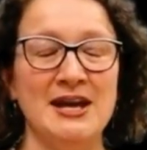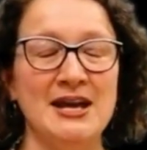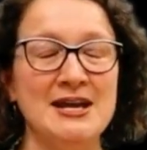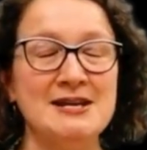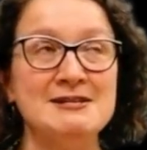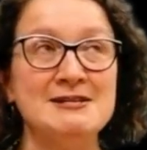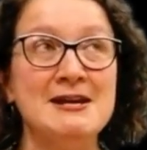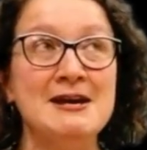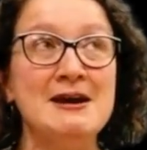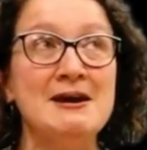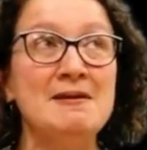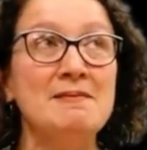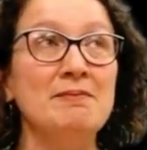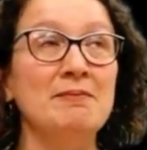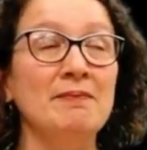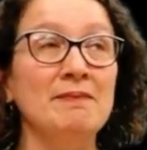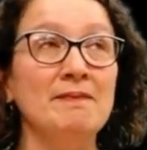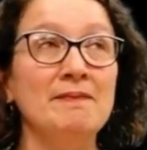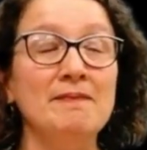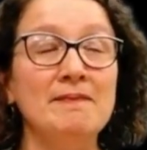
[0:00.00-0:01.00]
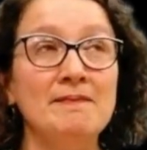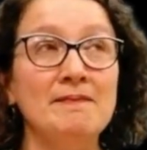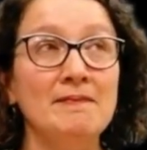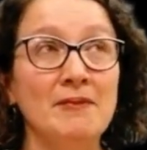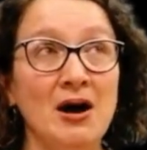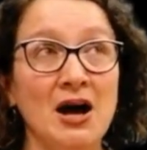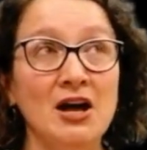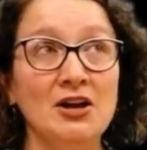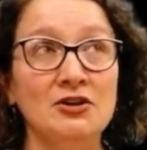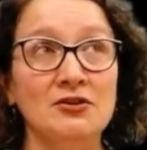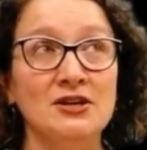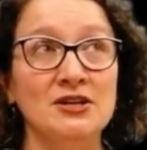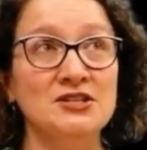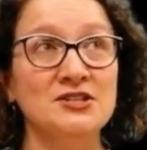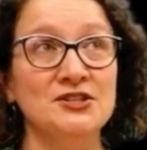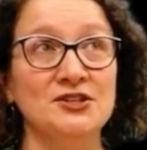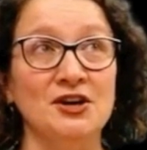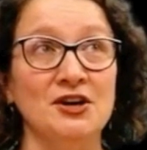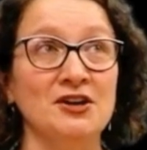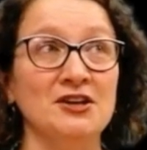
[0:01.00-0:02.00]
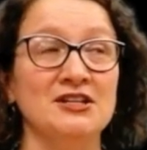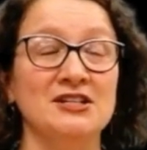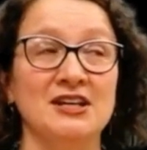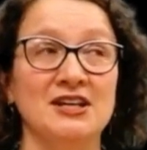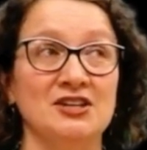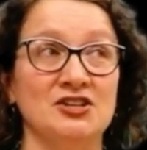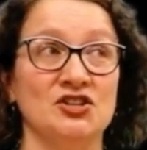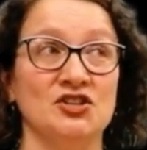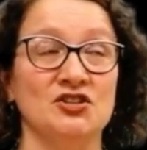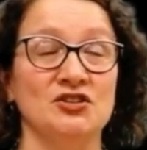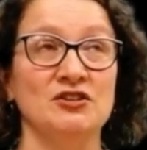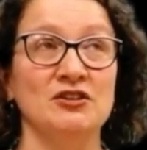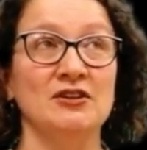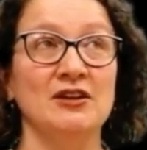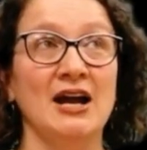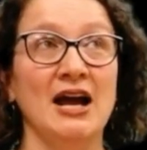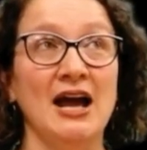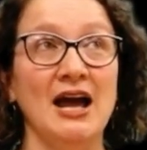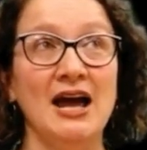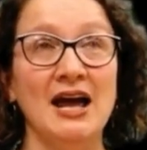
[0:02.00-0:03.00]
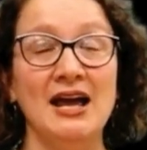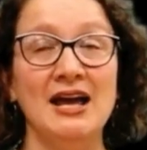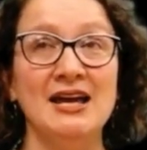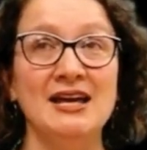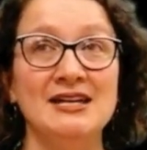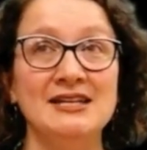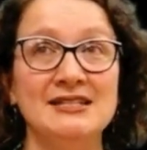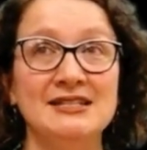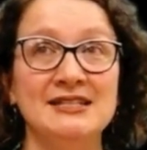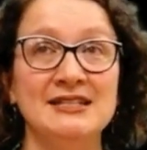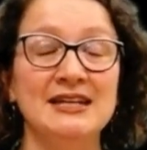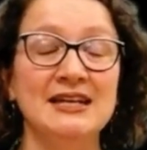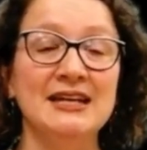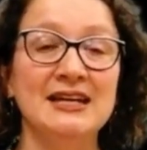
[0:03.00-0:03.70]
And modernist architecture has